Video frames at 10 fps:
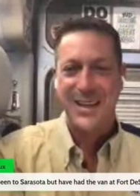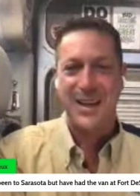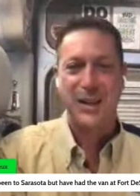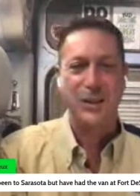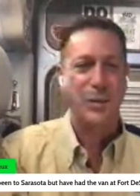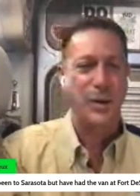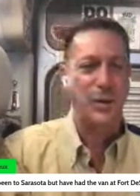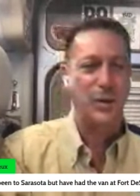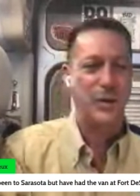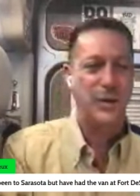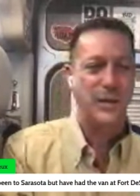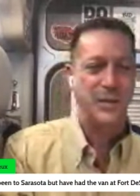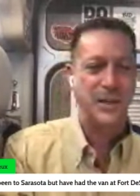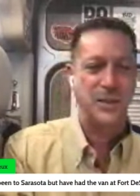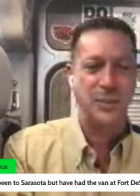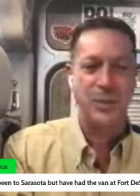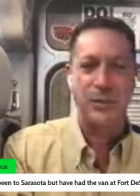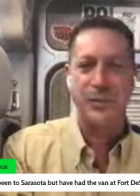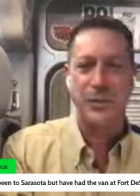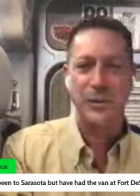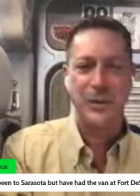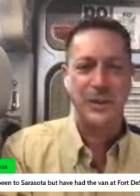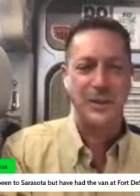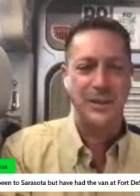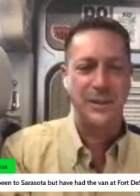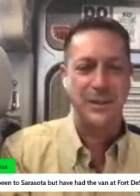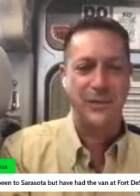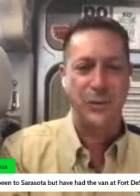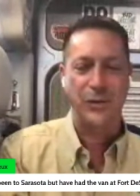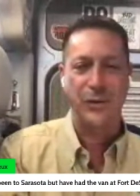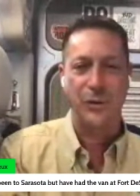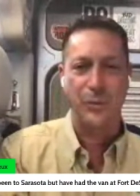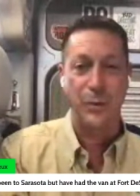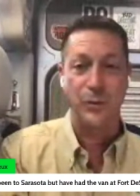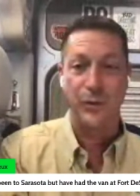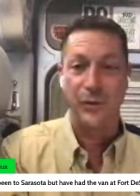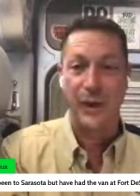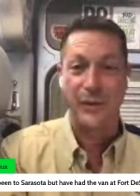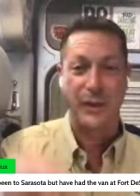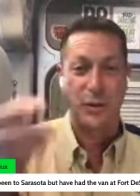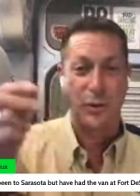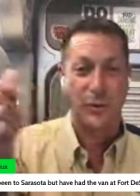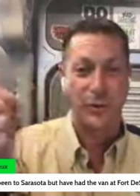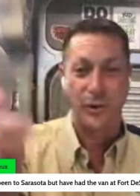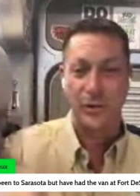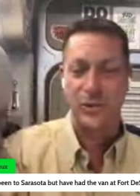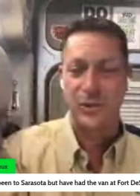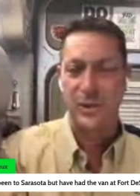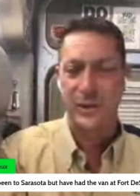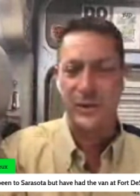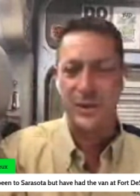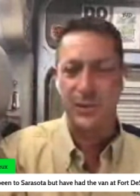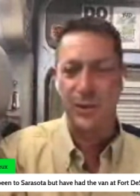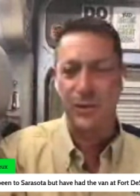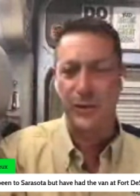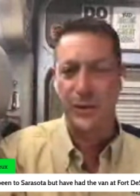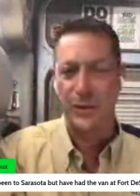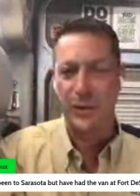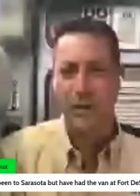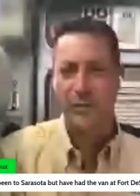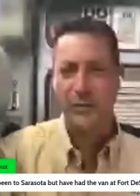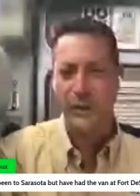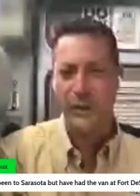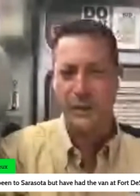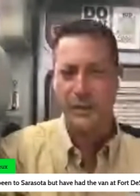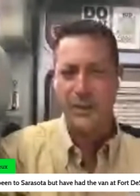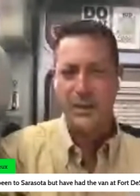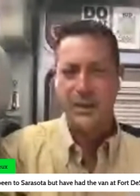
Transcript: yeah, Clearwater uh, has got some beautiful, uh, in Florida, beautiful sands like cornstarch, uh, some of those on the Gulf side.